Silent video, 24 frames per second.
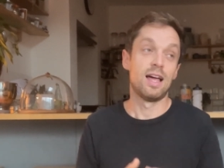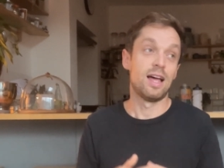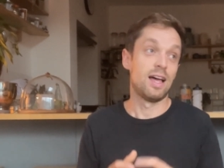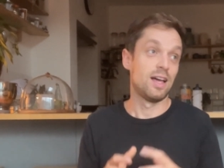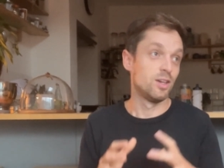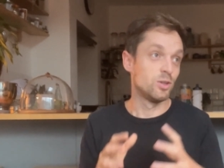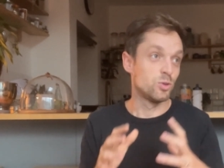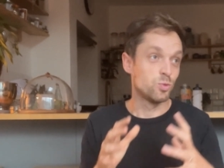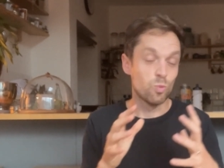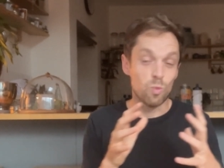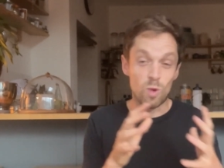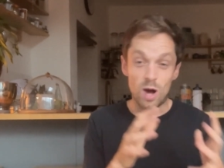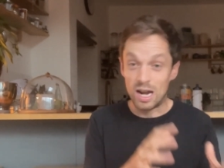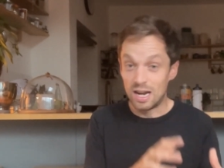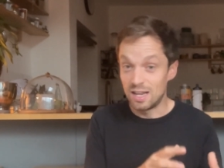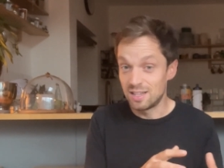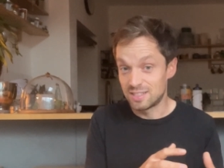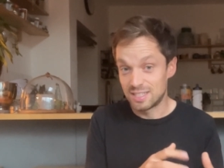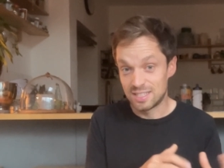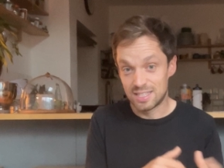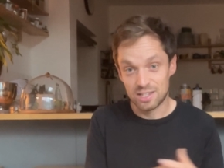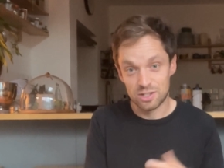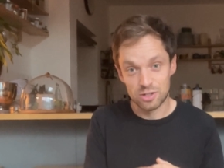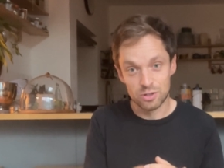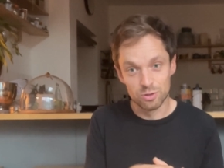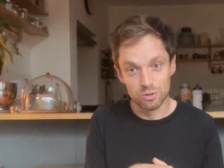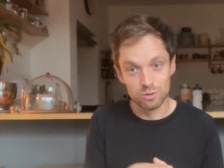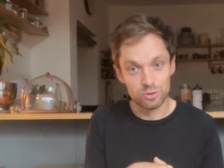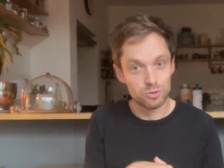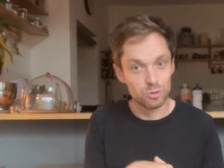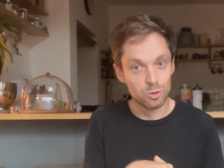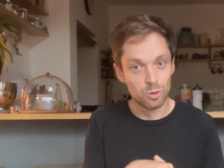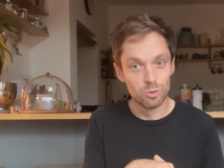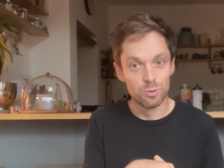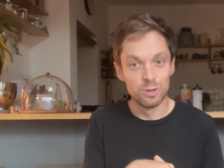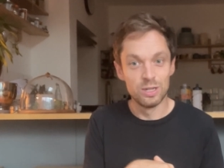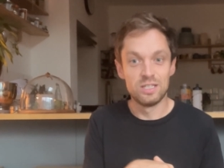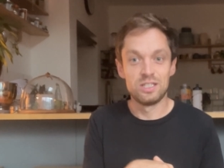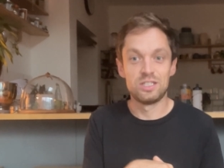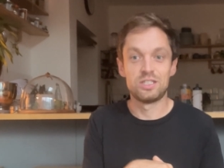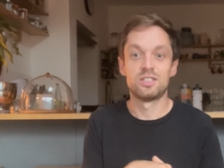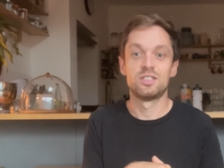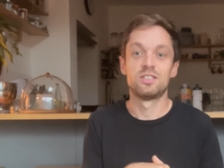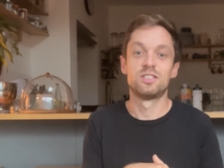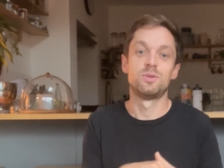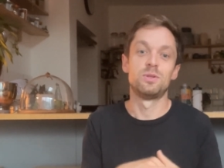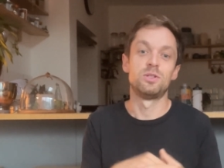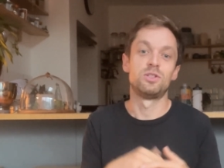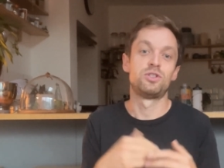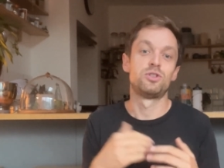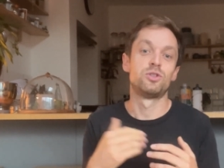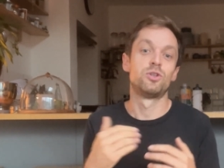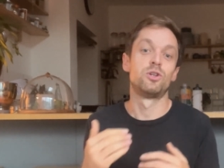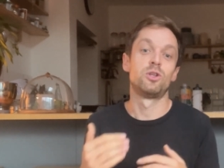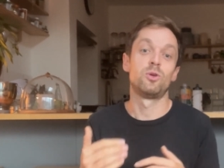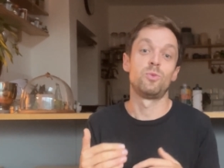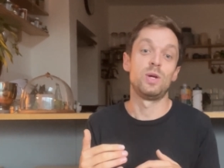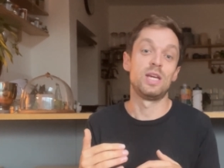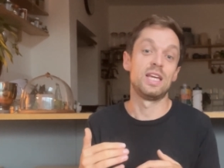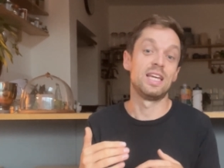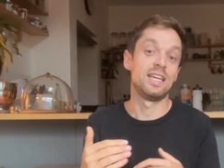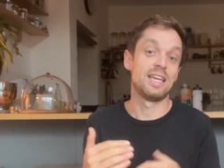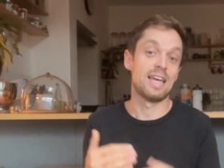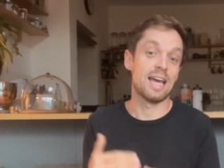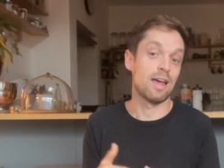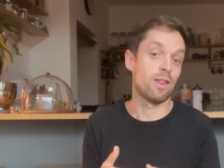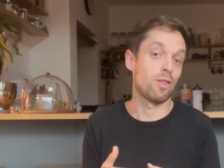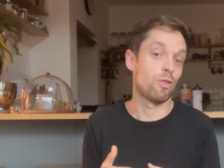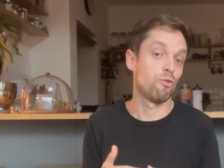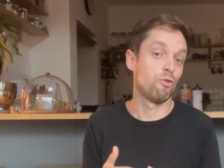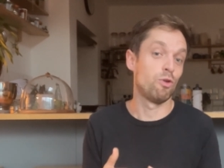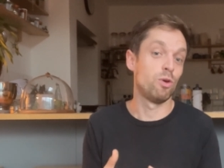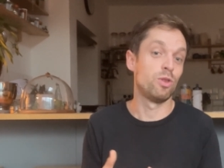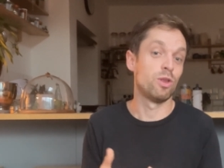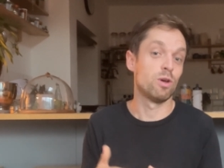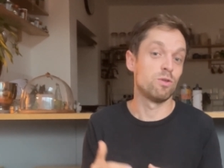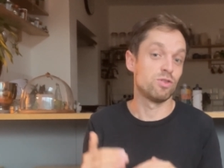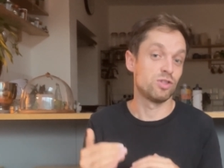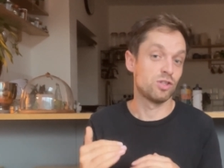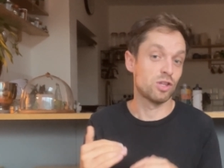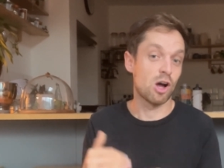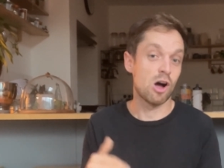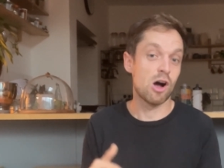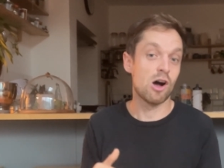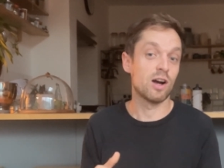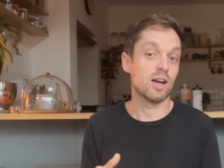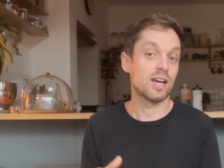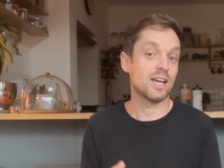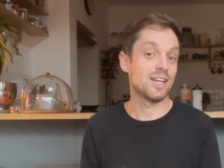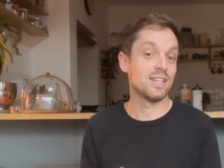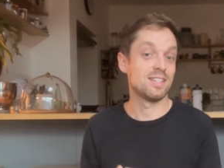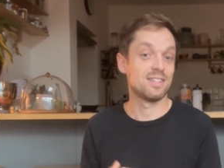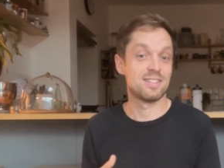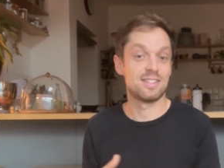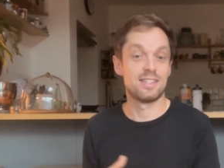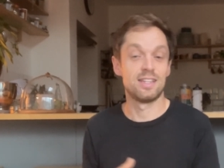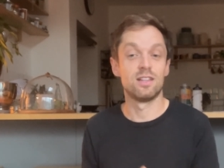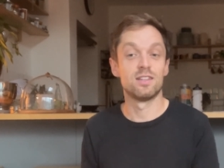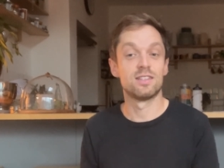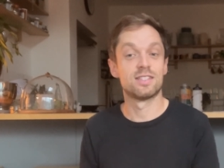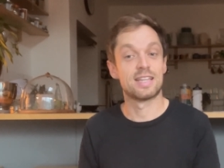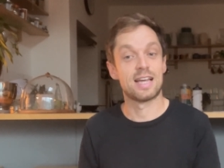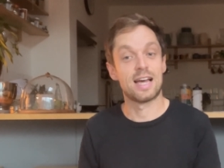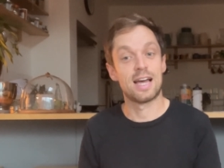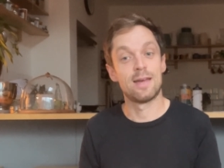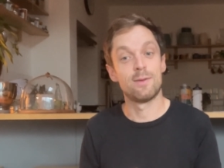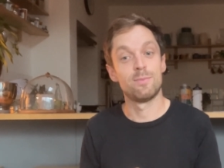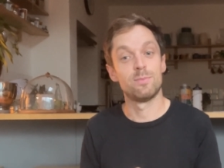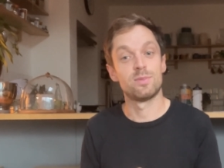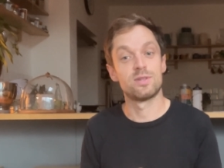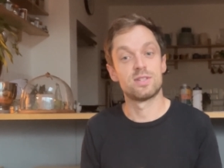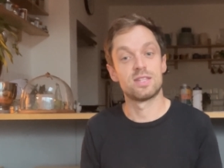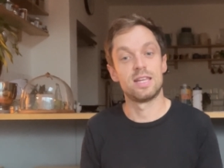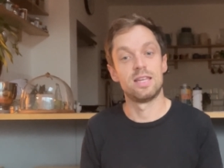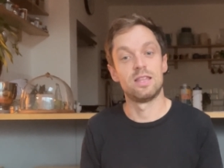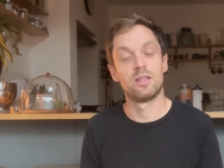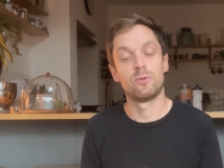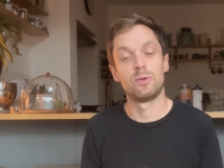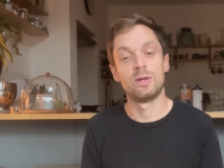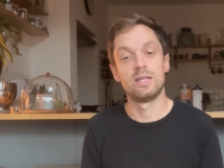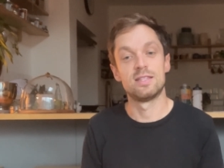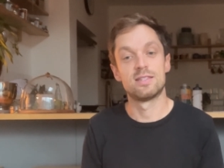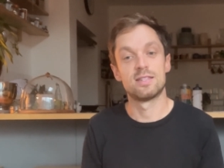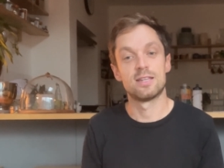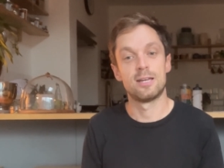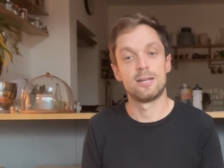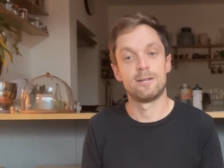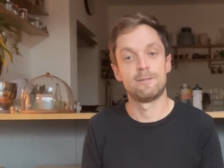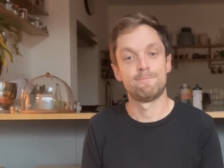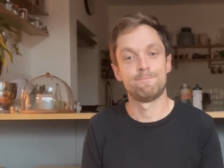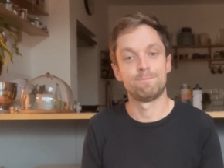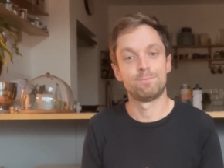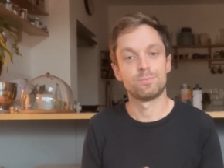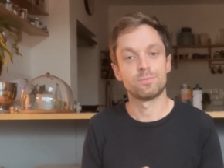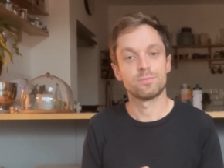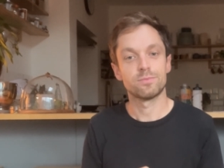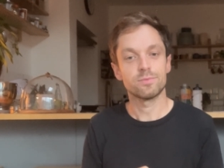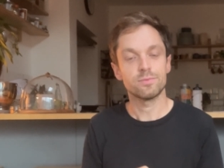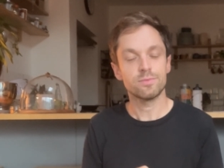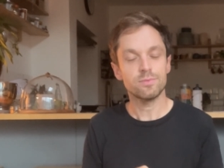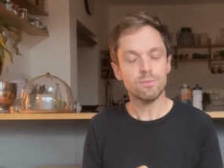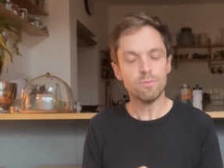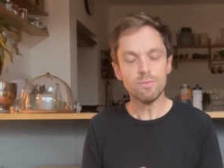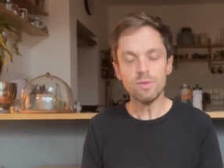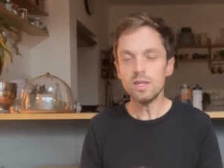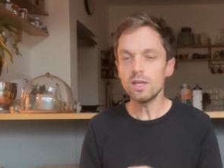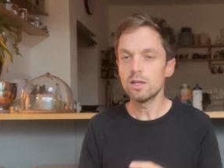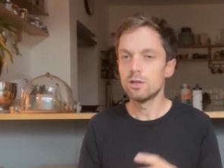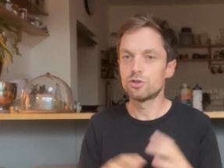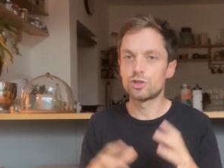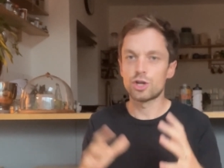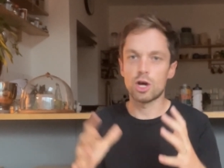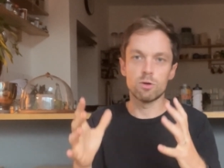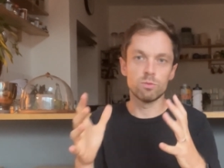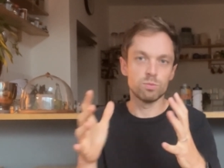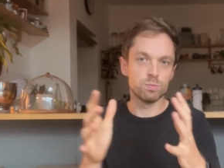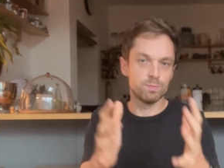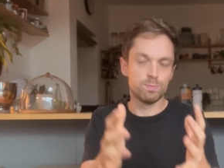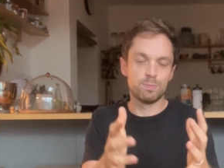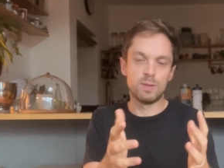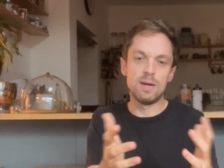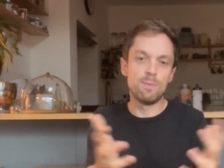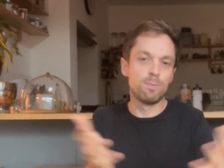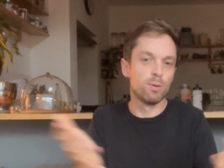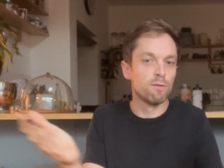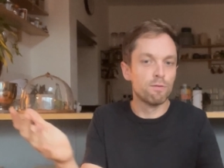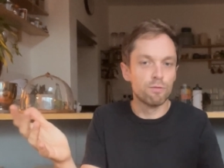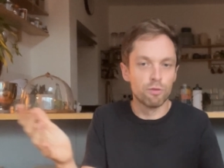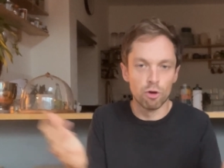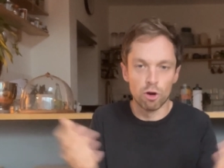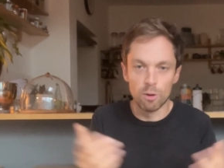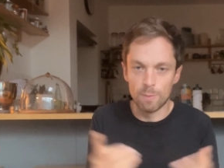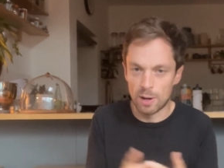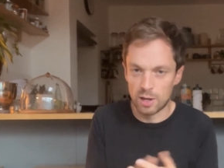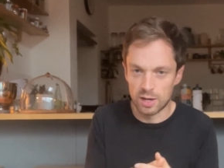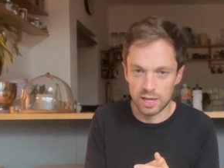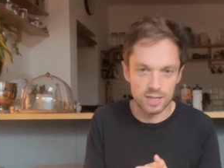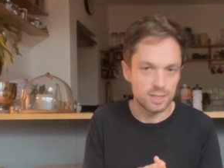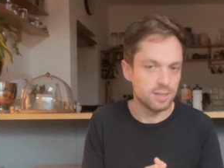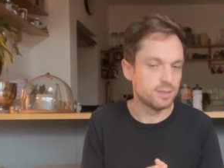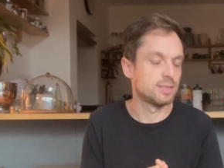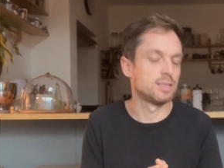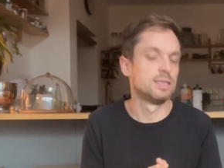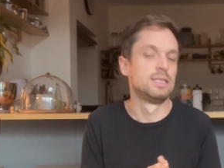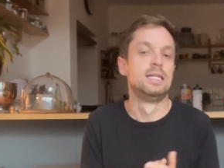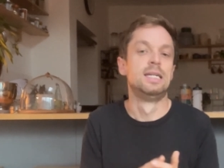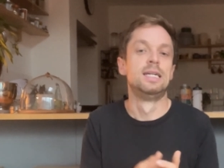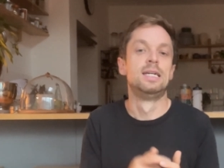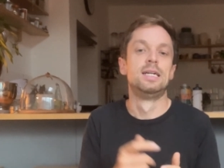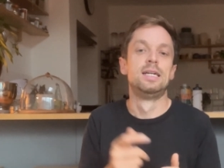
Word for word: as well as additional storage to ensure that we can get through those dark and still times in the winter. So people have thought about this.